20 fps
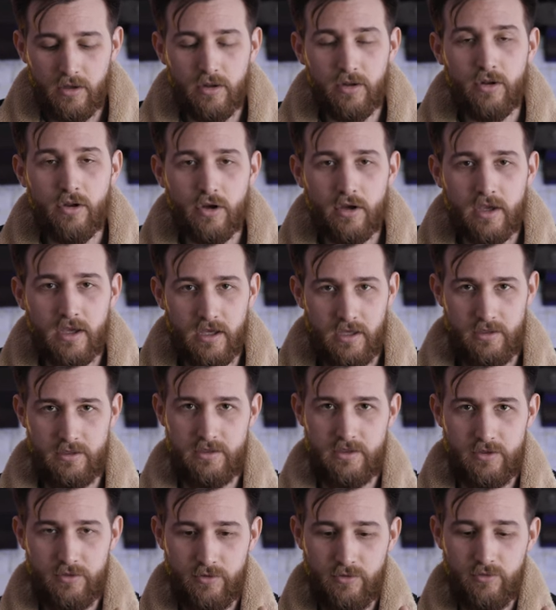look
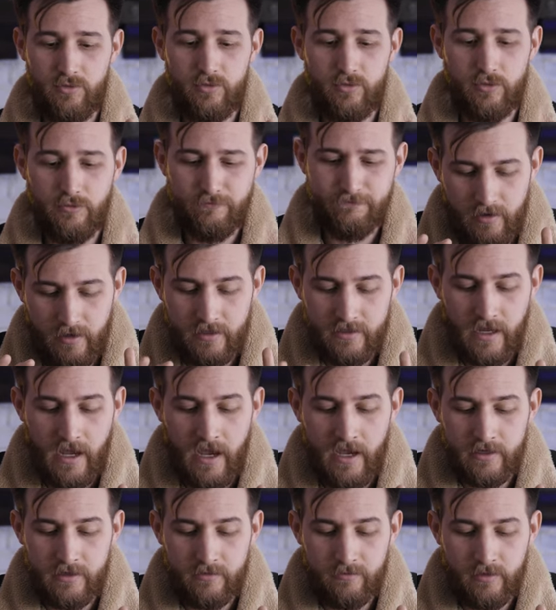into an
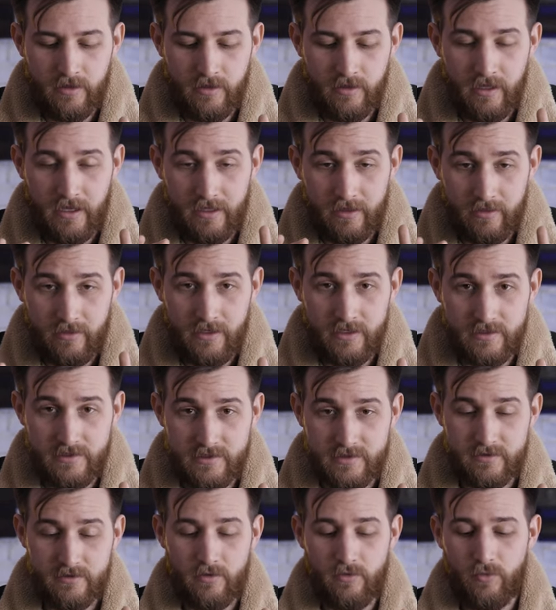item like
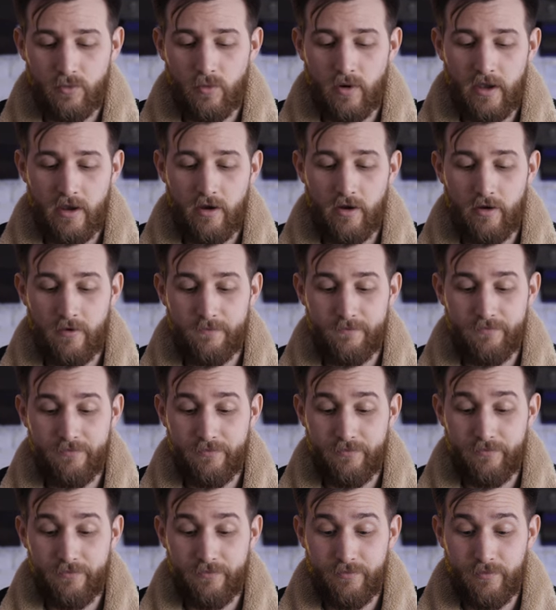this where
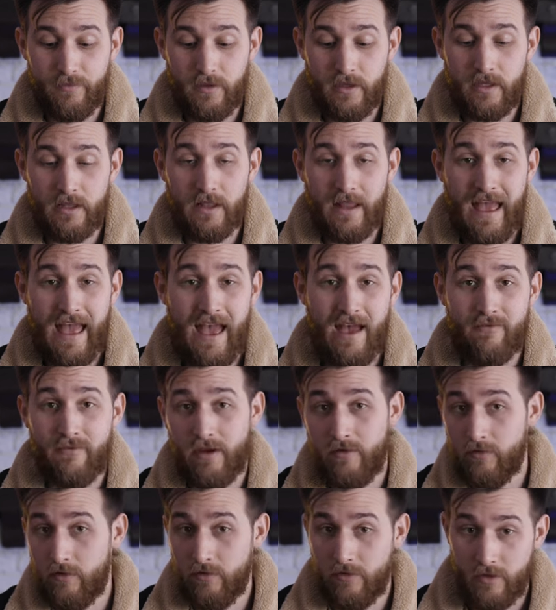it'll have
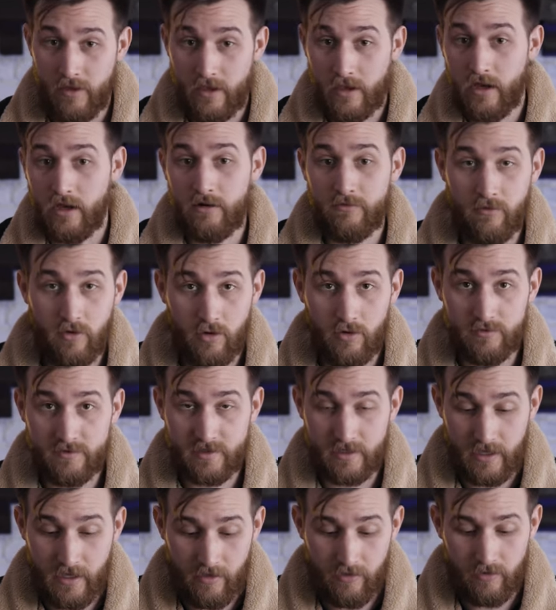everything kind of all
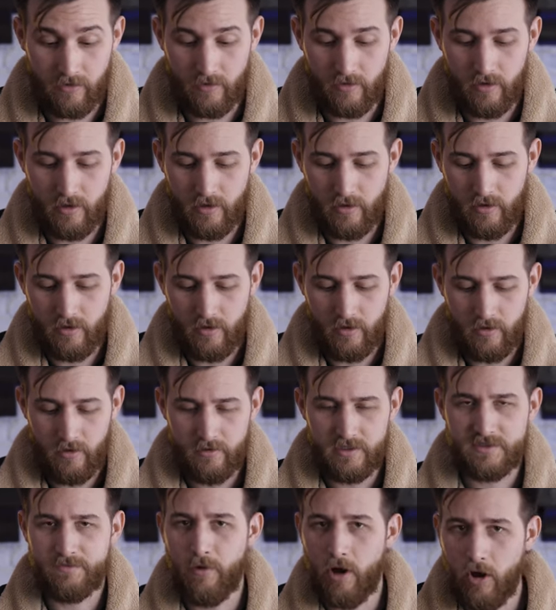together.
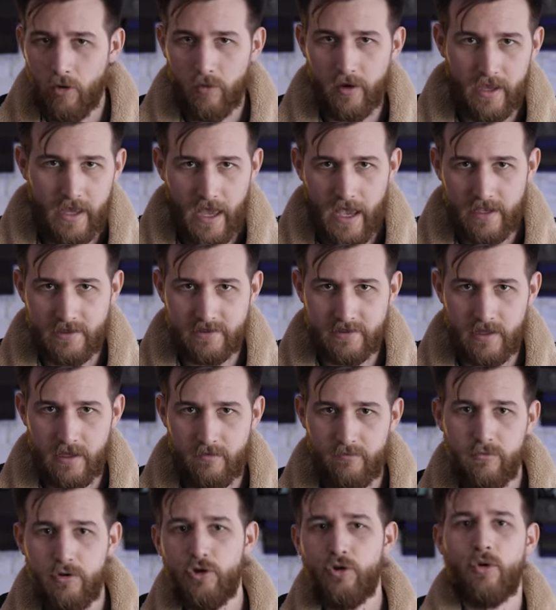SmallRig has
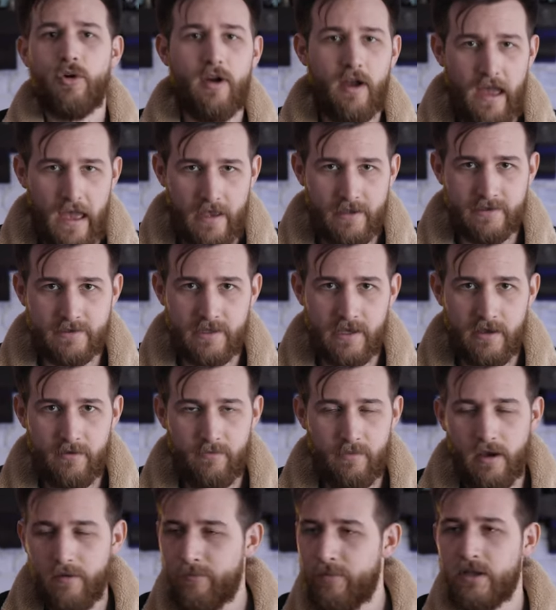them, Neewer has
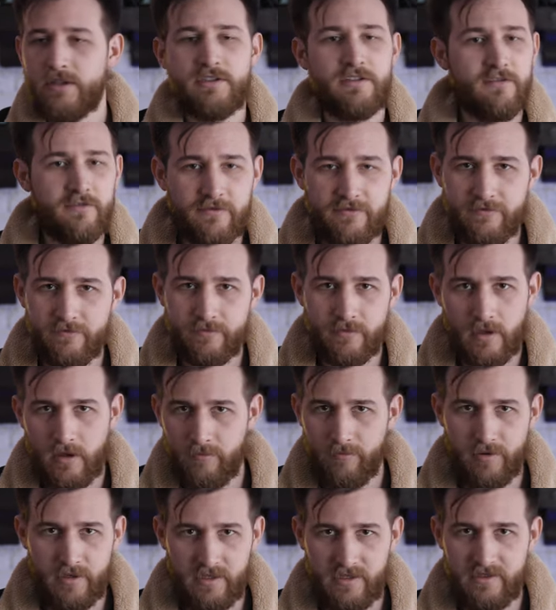them, a bunch of
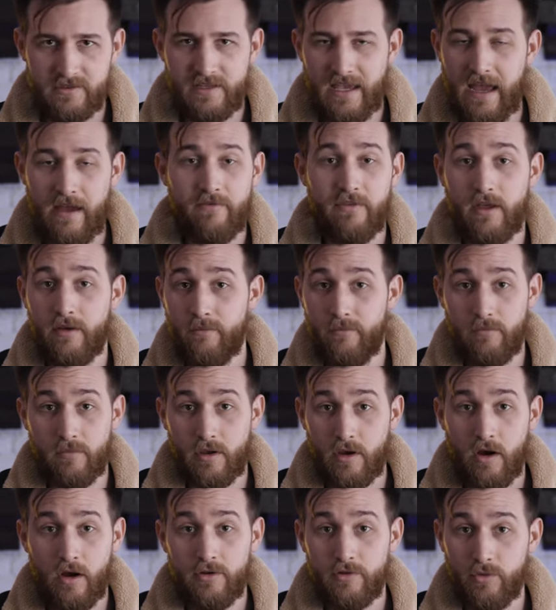companies have them.
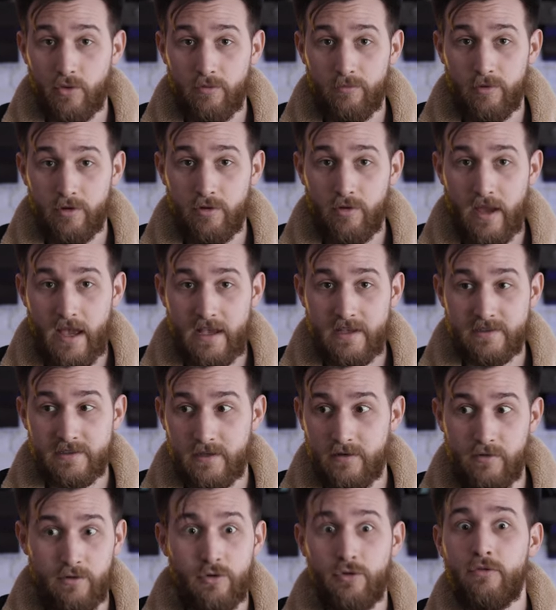Kondor Blue has a
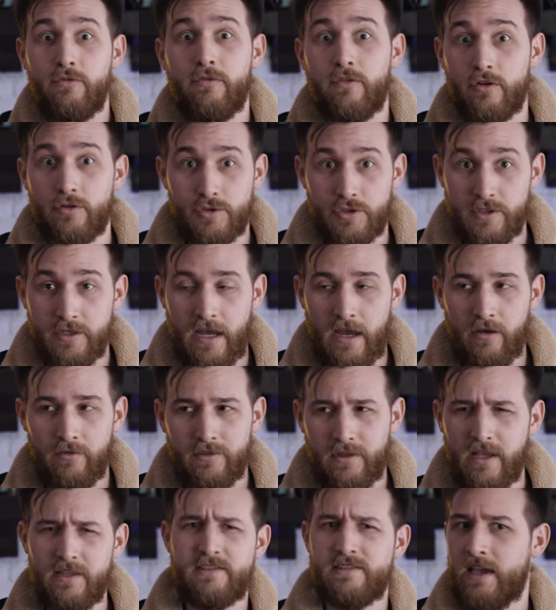new version out
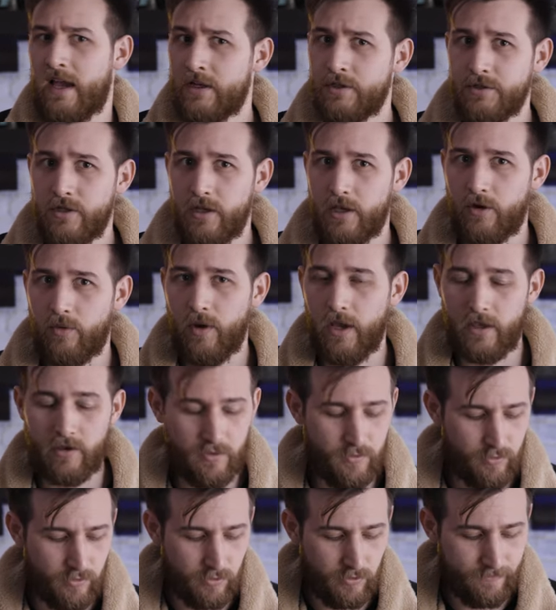that's actually quite
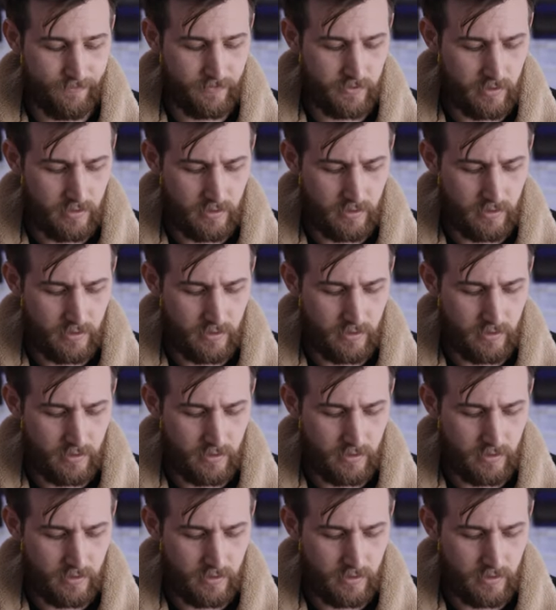cool.